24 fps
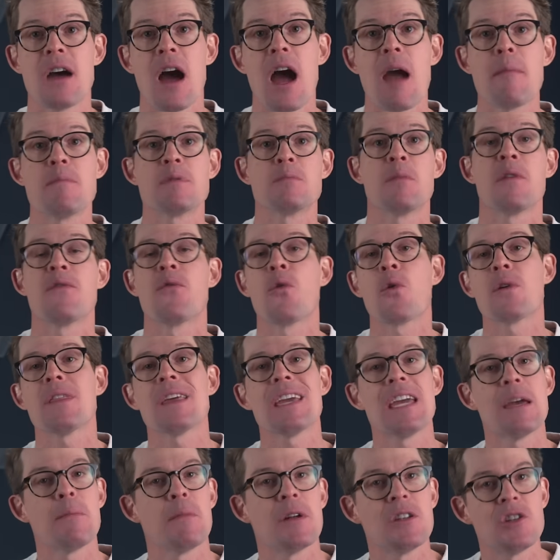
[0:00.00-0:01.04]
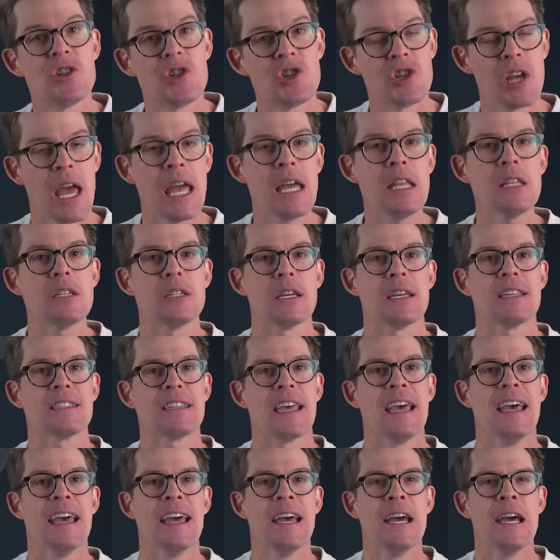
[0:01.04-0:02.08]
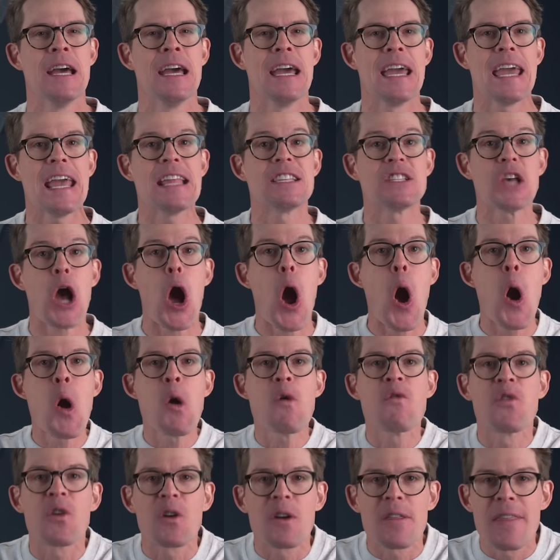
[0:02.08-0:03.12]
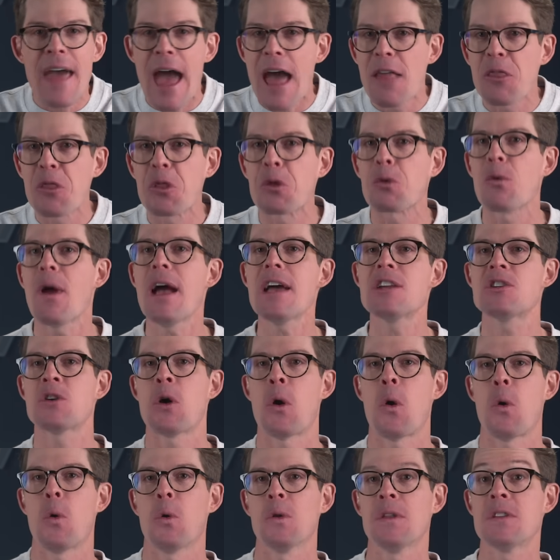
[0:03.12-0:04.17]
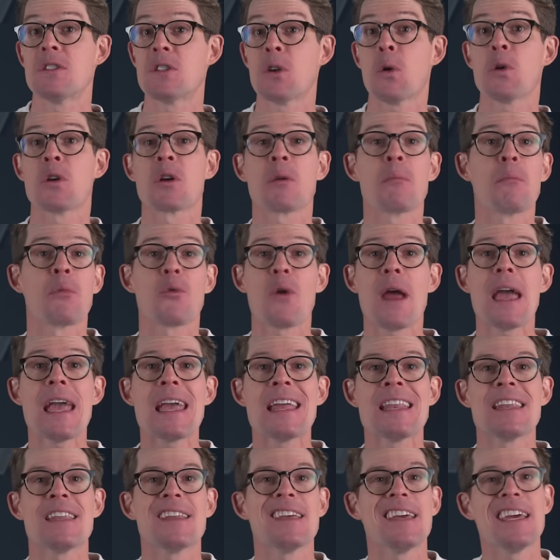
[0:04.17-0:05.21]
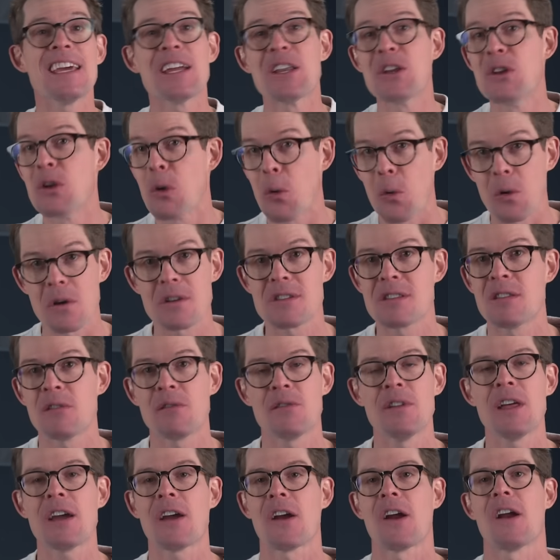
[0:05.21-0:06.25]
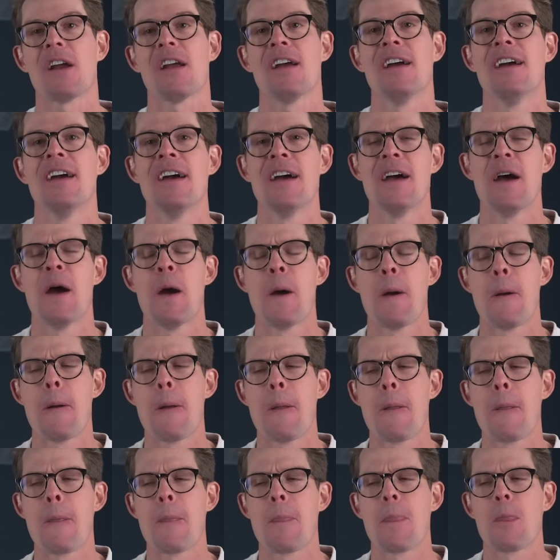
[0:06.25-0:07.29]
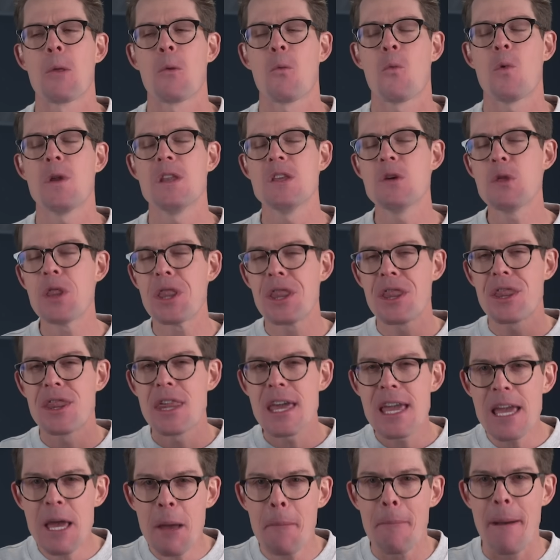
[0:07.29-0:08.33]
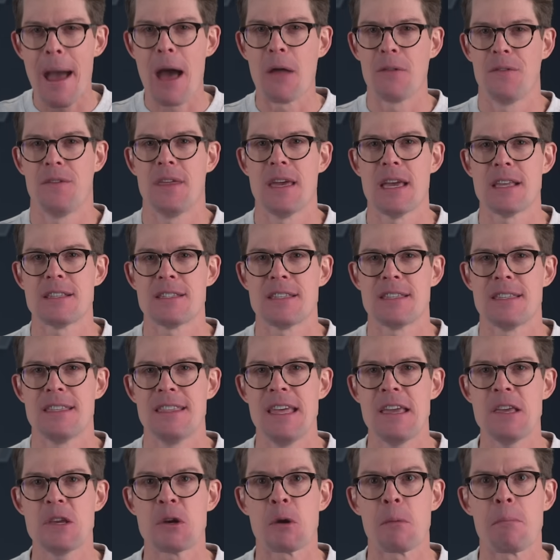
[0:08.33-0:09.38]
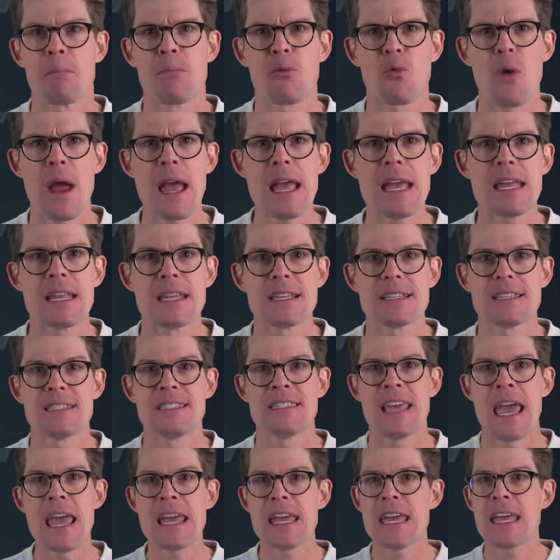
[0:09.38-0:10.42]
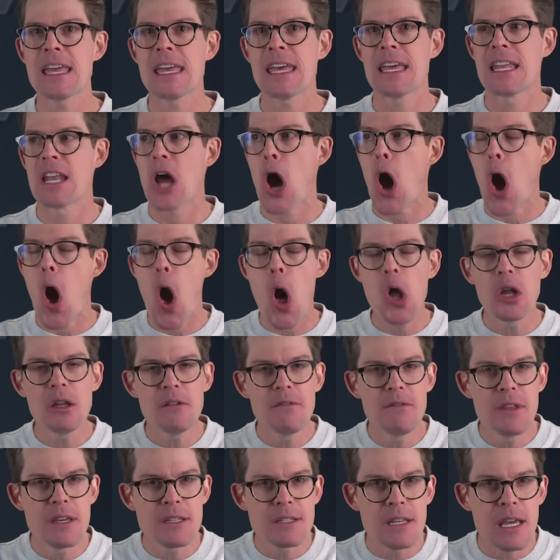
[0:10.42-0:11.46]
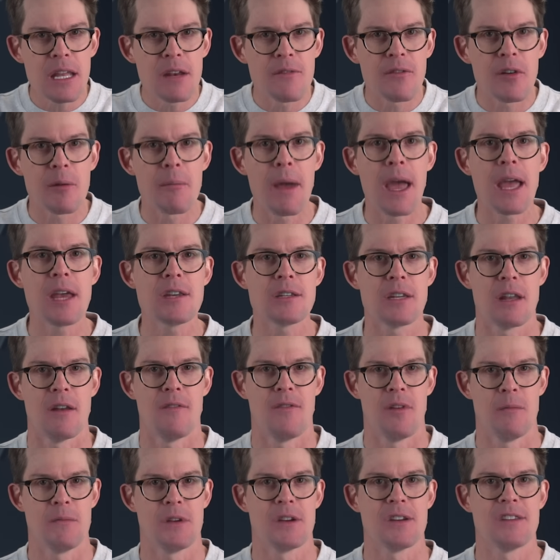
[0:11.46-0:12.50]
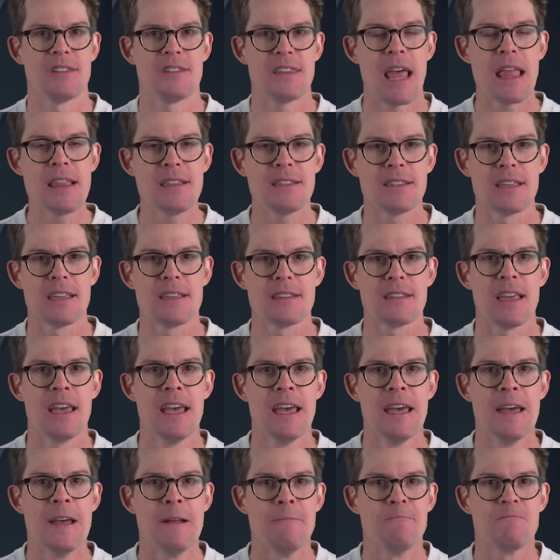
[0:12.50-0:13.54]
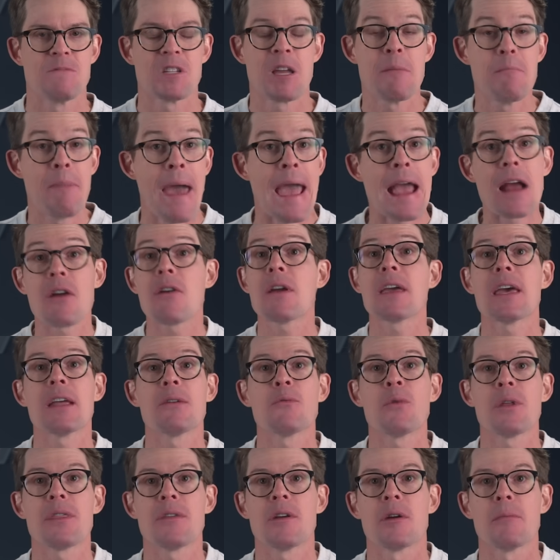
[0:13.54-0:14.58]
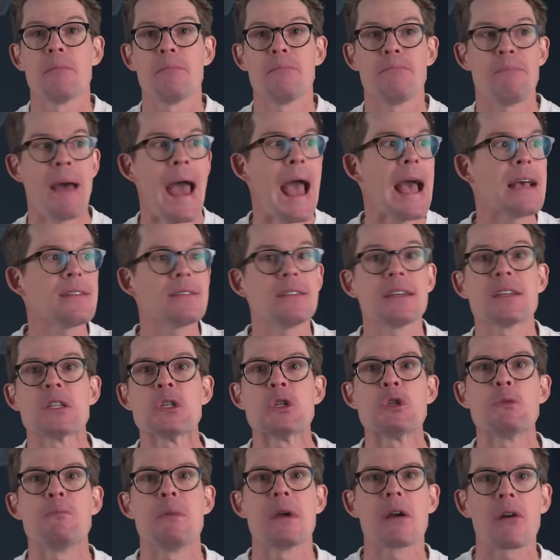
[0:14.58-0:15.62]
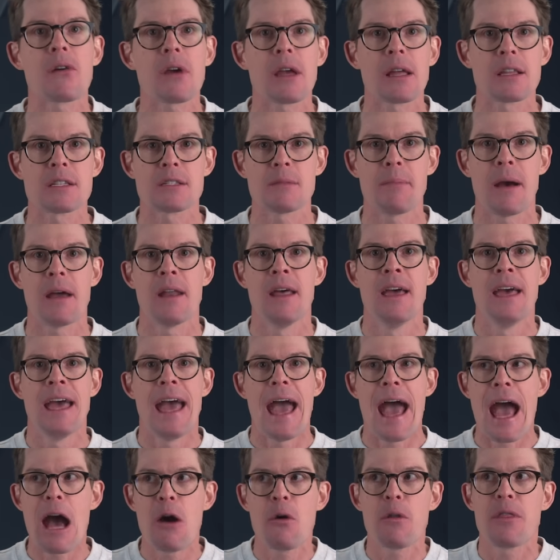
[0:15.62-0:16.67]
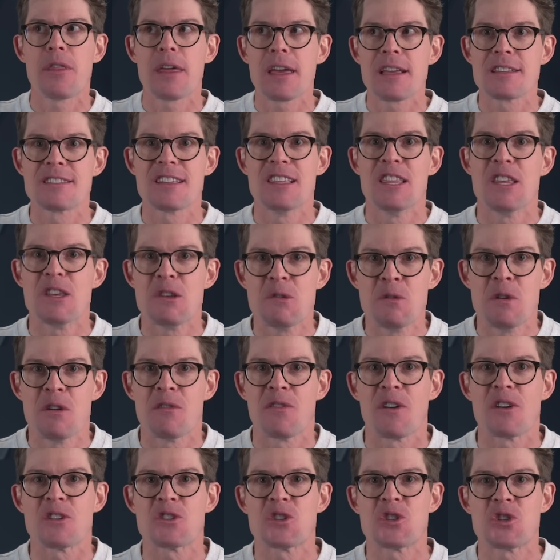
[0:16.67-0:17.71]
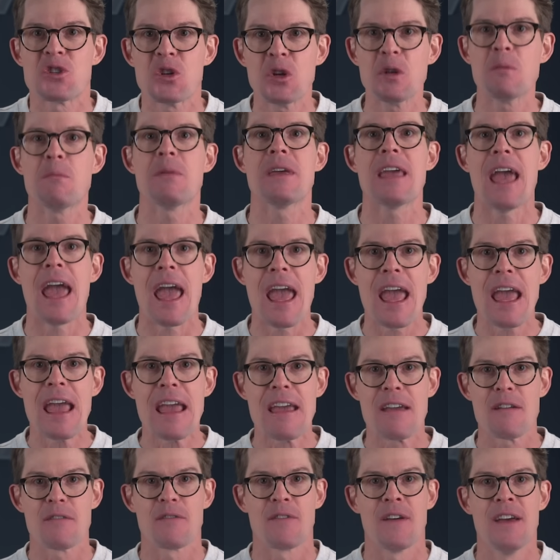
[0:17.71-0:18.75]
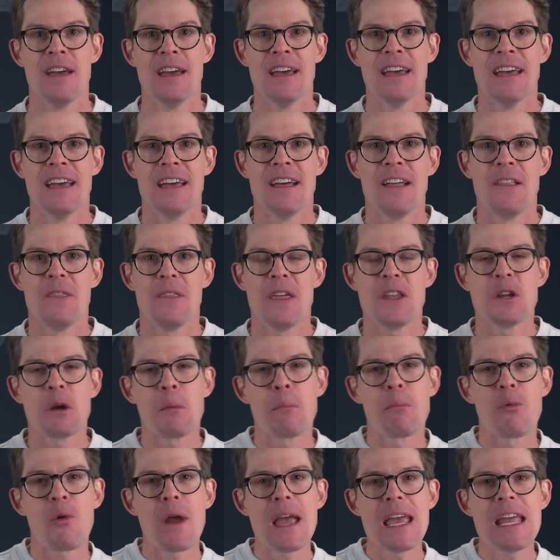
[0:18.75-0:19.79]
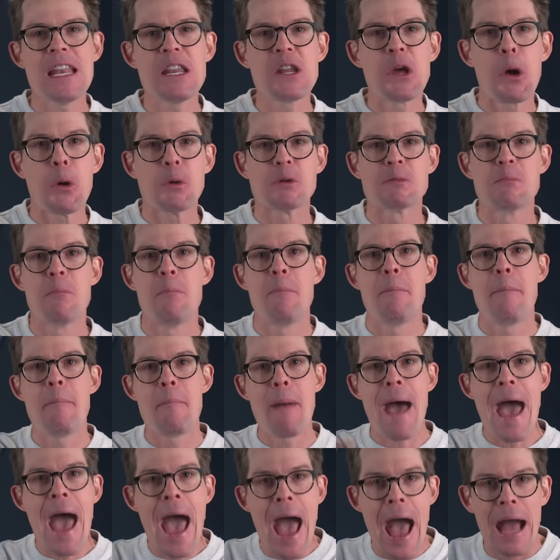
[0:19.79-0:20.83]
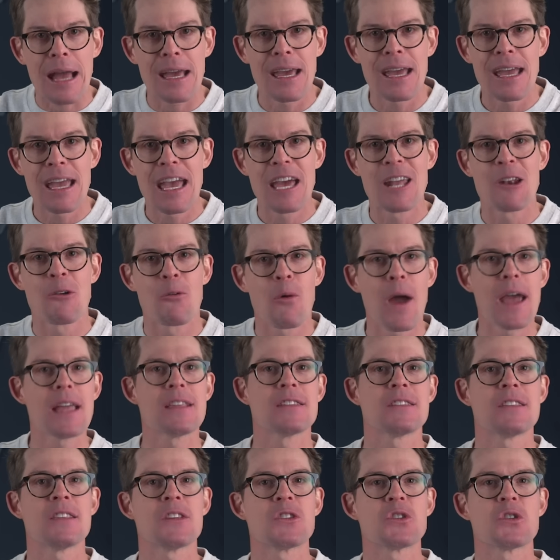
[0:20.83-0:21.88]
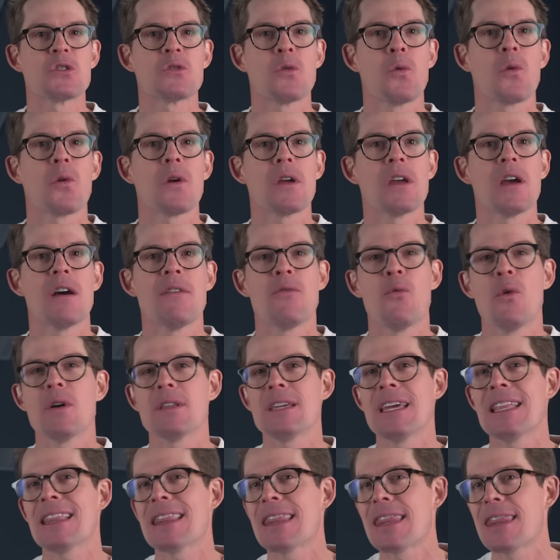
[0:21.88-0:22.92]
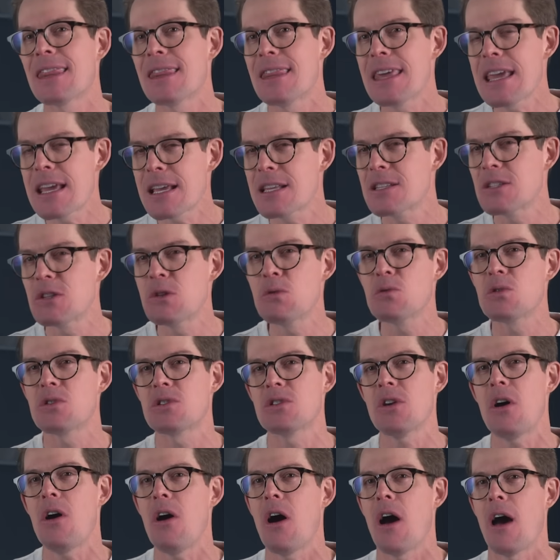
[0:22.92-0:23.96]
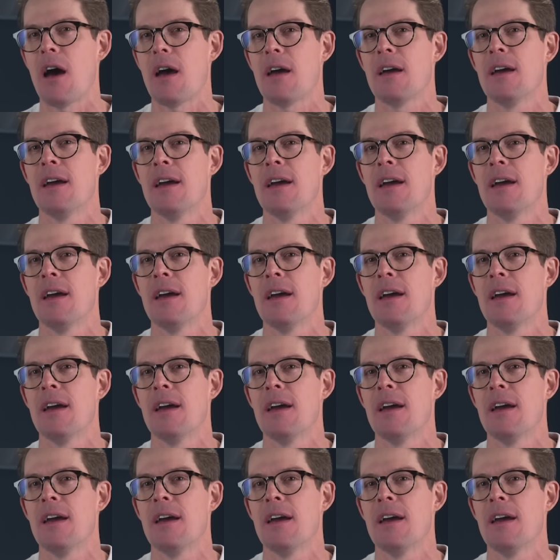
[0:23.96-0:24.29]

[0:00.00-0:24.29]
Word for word: times before the image changes. It's over that threshold, so your brain ignores the flicker. When you think about this, that your brain is taking in all of this information from your senses, it's comparing it with your past experience about how things in the universe should behave, then your brain goes back and writes the story of what it thinks you saw.